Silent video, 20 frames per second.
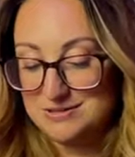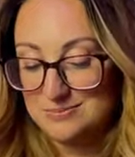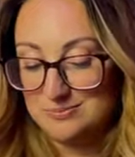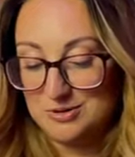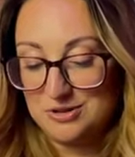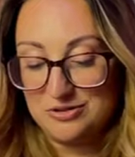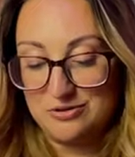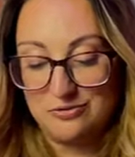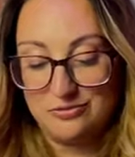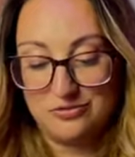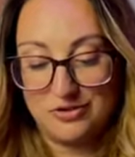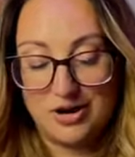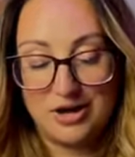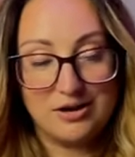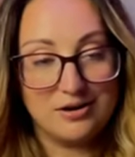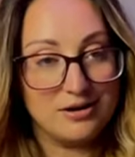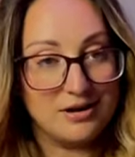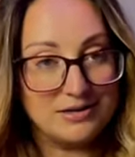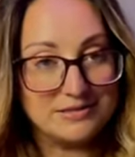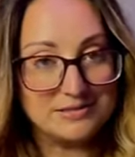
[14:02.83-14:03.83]
it been the
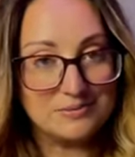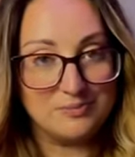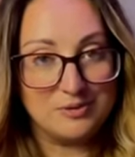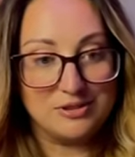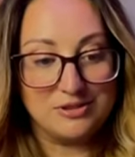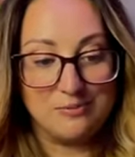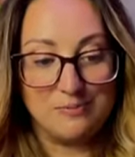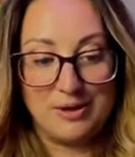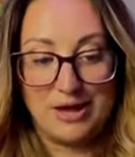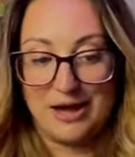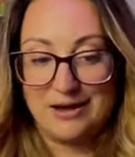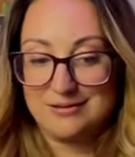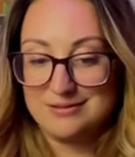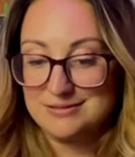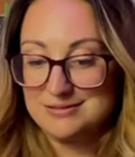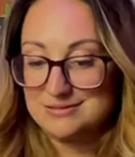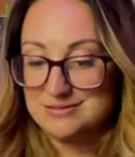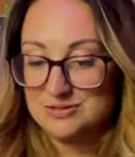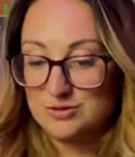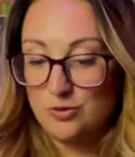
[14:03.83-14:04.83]
front or has it been the back?
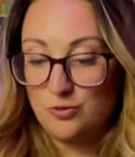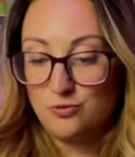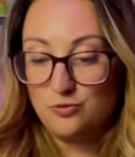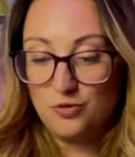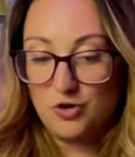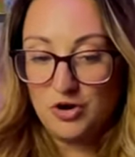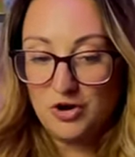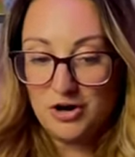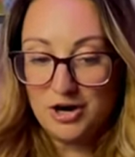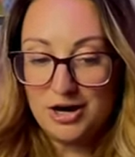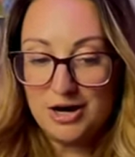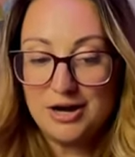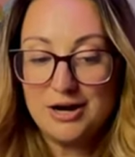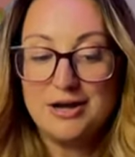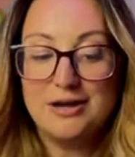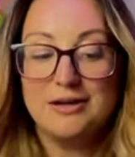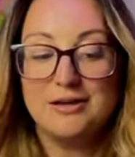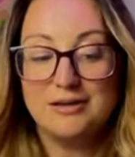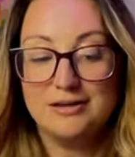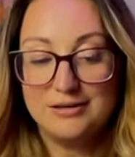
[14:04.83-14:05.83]
Because so far
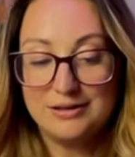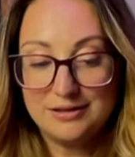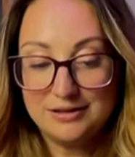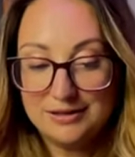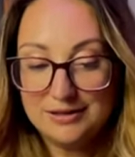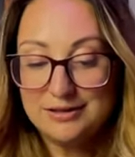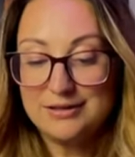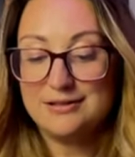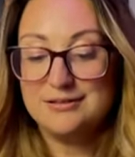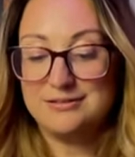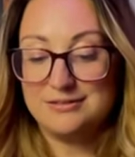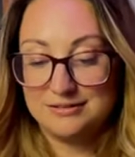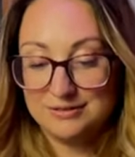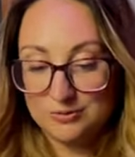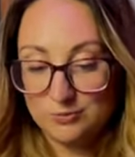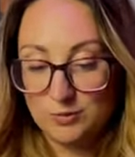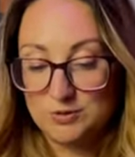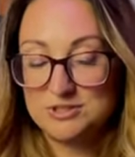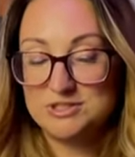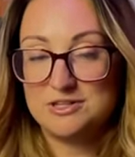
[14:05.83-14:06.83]

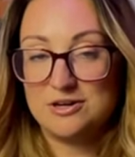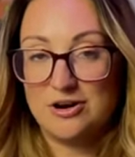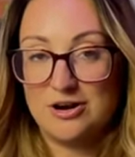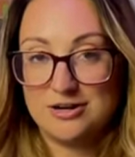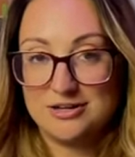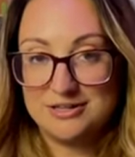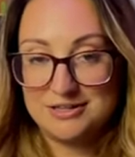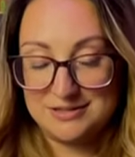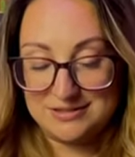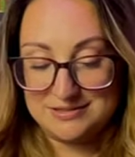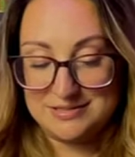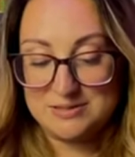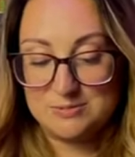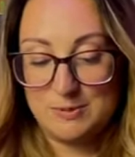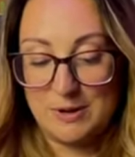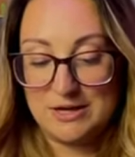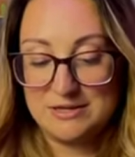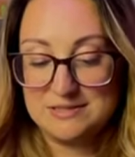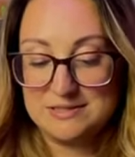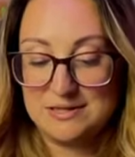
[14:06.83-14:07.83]
we're starting to
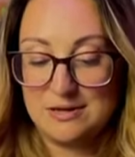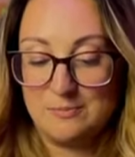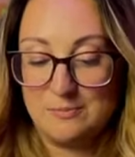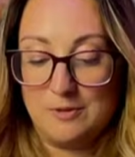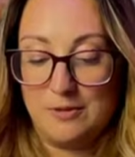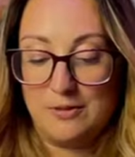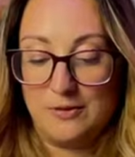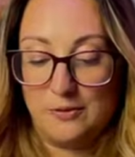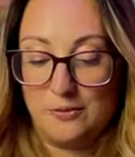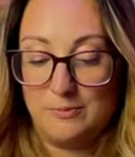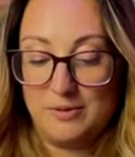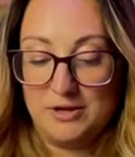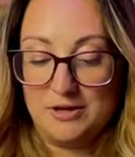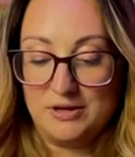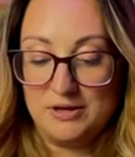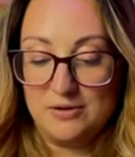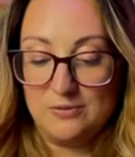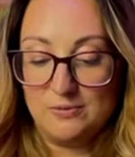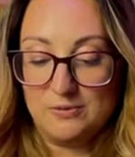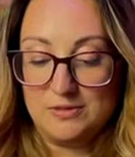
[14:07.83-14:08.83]
spice up a little bit
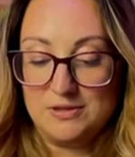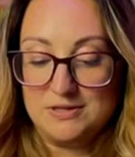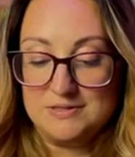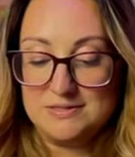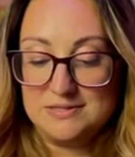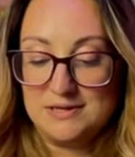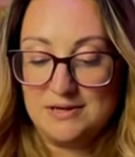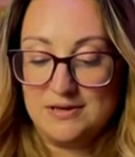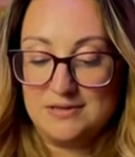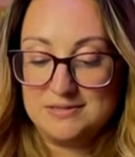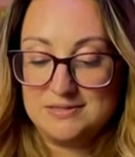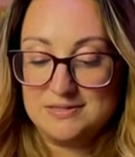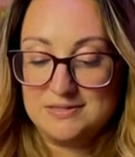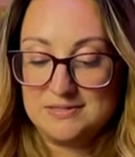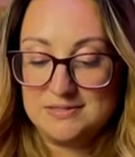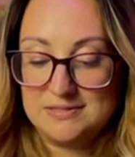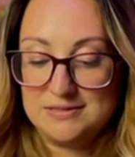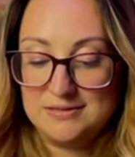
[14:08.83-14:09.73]
here with these hits.